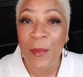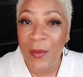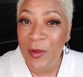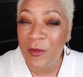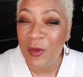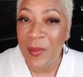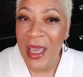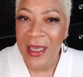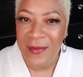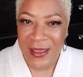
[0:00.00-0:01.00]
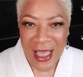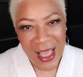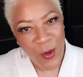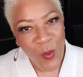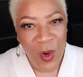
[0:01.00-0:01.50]
But beautiful babes,
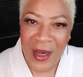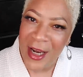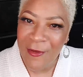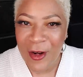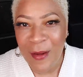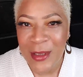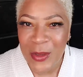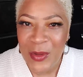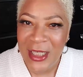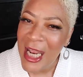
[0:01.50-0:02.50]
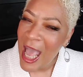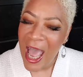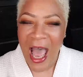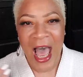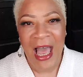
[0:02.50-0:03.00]
whatever I'm doing,
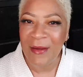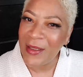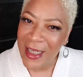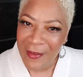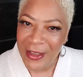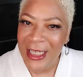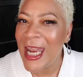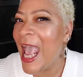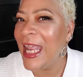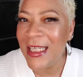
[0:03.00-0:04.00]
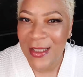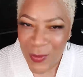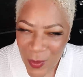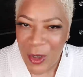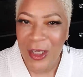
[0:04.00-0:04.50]
I'm loving it and it's
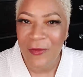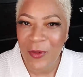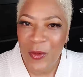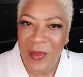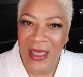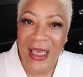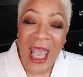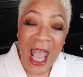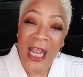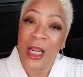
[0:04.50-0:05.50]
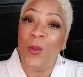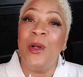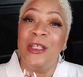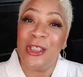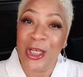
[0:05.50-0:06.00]
working for me. And I
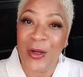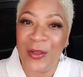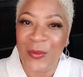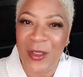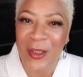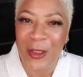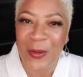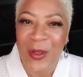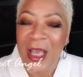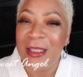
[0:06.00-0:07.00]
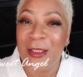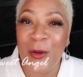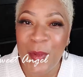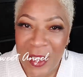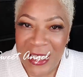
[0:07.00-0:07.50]
want to share it with you.
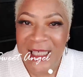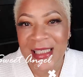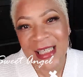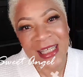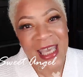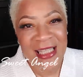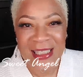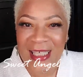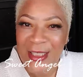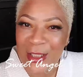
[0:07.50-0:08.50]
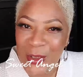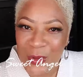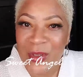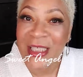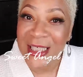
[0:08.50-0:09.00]
So please, let's get
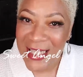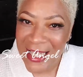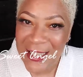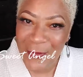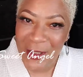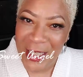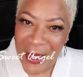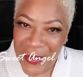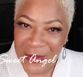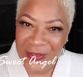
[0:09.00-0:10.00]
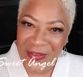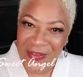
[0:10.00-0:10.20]
to today's video.